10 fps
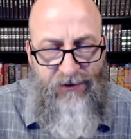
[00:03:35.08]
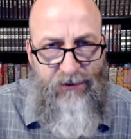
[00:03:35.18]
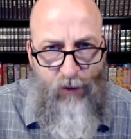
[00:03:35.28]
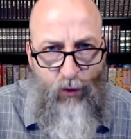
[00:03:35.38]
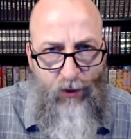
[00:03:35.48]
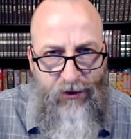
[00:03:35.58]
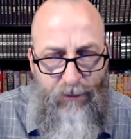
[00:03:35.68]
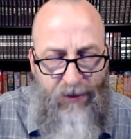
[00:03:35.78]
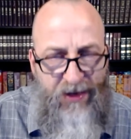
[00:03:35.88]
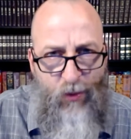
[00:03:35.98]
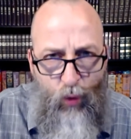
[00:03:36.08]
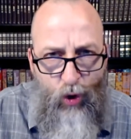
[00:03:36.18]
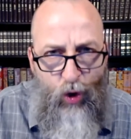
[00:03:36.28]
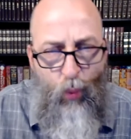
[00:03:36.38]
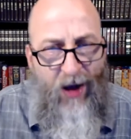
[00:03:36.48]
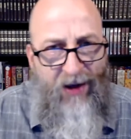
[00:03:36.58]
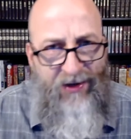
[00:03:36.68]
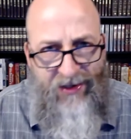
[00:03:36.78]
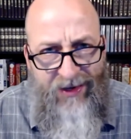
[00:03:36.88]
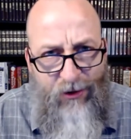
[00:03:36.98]
going to be a worldwide
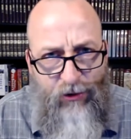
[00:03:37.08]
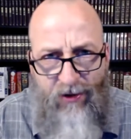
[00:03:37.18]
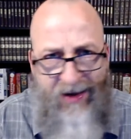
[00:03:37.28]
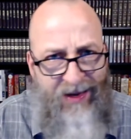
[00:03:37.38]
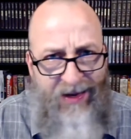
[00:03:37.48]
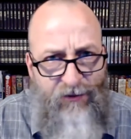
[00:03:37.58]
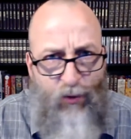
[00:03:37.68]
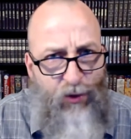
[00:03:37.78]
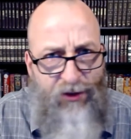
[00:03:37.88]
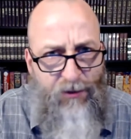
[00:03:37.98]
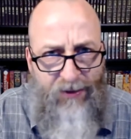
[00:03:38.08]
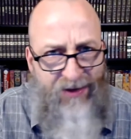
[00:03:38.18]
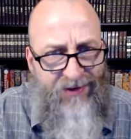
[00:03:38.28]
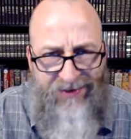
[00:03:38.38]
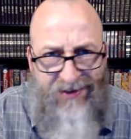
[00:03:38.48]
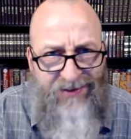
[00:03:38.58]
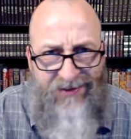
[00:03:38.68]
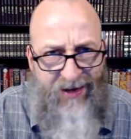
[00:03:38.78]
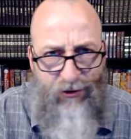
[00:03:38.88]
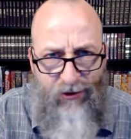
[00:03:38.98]
leader, and he's going to be a
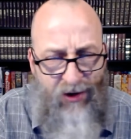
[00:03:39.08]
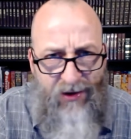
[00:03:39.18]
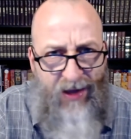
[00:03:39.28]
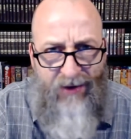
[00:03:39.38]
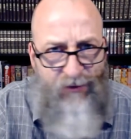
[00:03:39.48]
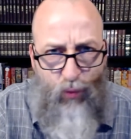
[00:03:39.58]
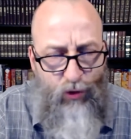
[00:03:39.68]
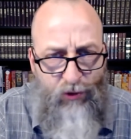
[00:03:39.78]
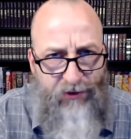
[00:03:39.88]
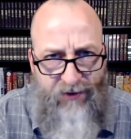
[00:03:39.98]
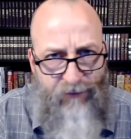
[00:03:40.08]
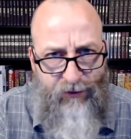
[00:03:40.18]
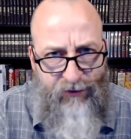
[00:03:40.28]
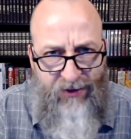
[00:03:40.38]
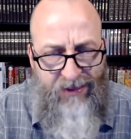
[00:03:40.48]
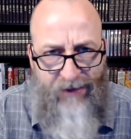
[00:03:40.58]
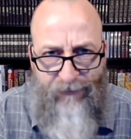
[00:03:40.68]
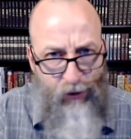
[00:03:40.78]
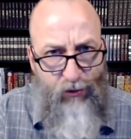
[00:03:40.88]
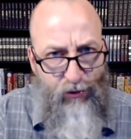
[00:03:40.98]
dictator unlike the world has ever seen. If
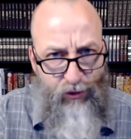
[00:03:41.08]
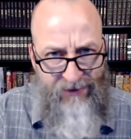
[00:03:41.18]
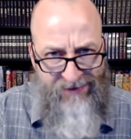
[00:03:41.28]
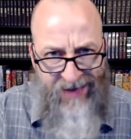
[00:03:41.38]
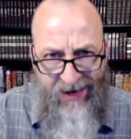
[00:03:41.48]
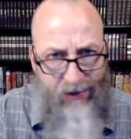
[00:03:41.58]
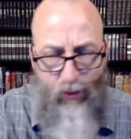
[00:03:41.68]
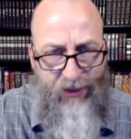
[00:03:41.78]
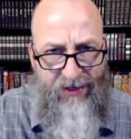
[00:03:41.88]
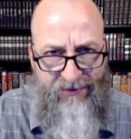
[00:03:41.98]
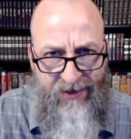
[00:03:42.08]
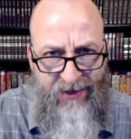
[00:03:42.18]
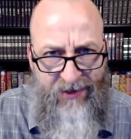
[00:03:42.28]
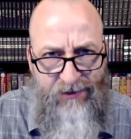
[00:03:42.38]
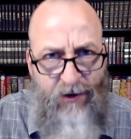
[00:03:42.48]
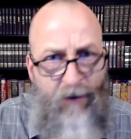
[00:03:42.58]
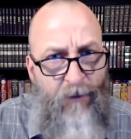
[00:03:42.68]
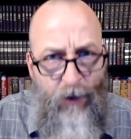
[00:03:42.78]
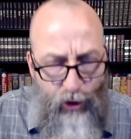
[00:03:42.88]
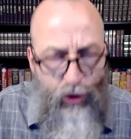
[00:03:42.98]
you don't do exactly what he says,
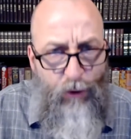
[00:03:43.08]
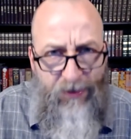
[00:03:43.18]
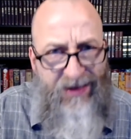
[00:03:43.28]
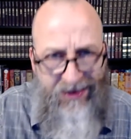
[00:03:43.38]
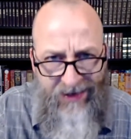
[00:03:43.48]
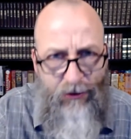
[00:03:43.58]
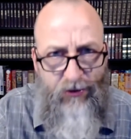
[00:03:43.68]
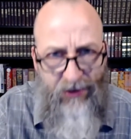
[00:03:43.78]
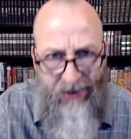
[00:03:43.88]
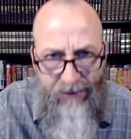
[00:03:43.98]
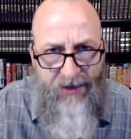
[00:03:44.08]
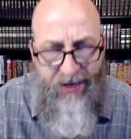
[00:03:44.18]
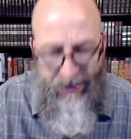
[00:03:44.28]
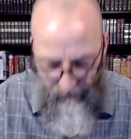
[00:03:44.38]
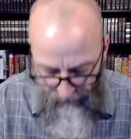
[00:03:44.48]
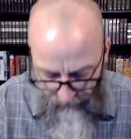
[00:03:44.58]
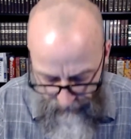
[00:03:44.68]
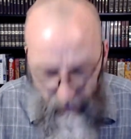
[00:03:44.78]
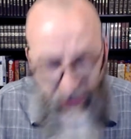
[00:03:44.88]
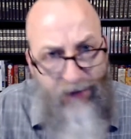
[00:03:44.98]
you'll be killed, eliminated.
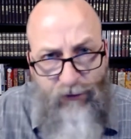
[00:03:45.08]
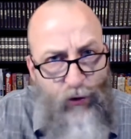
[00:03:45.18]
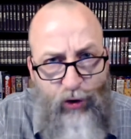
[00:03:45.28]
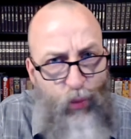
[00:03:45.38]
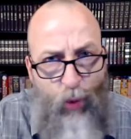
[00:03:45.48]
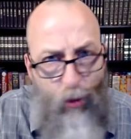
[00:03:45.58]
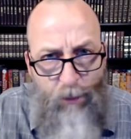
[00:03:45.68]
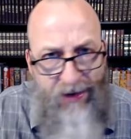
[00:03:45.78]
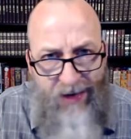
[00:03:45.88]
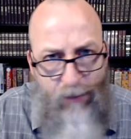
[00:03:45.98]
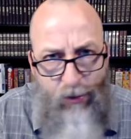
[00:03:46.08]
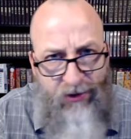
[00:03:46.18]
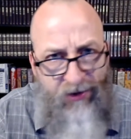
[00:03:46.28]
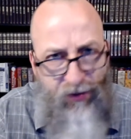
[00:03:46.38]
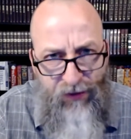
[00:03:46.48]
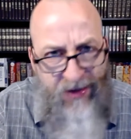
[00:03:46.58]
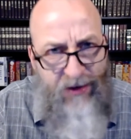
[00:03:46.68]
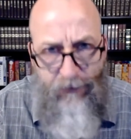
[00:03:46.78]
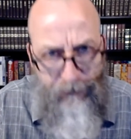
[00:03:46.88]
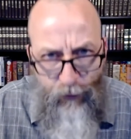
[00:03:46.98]
And so you won't be able to think for